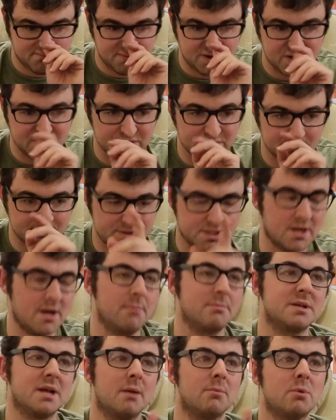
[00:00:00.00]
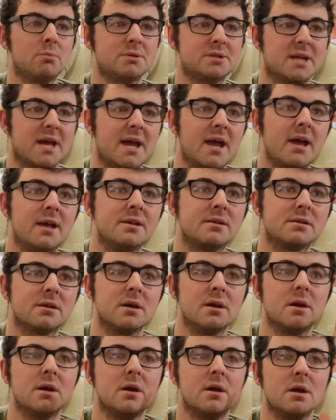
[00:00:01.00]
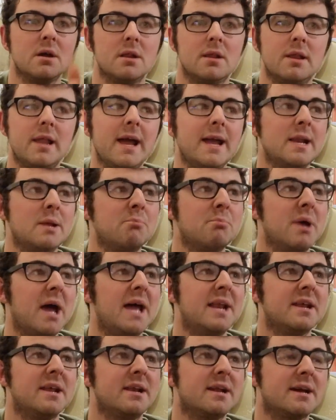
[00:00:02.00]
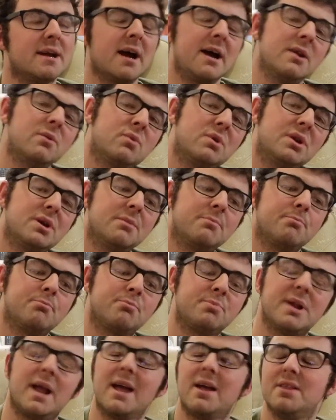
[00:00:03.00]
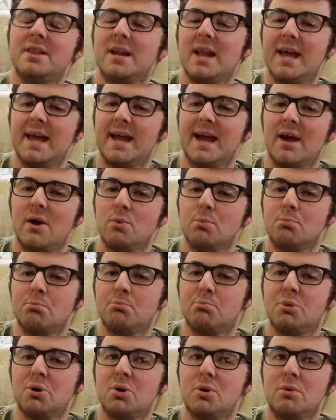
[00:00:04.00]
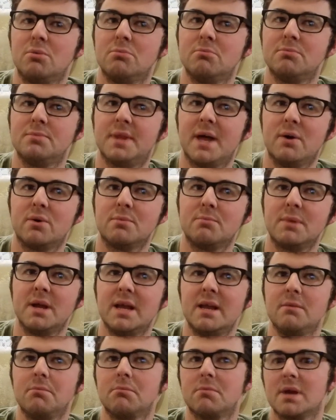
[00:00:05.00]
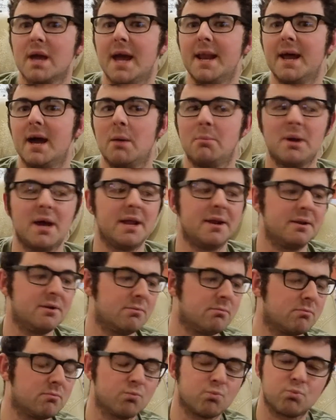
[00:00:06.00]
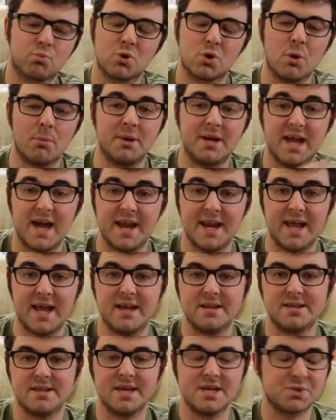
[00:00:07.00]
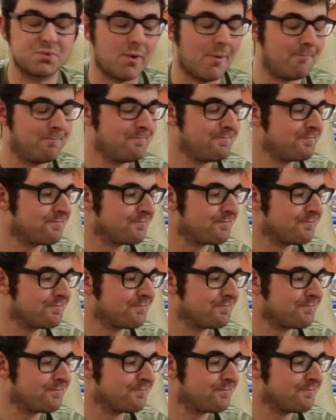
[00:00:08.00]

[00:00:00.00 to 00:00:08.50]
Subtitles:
Because sometimes I'm upstairs, laying in bed, and I kind of want to play on the layout, but that would mean getting out of bed and coming down here to this one.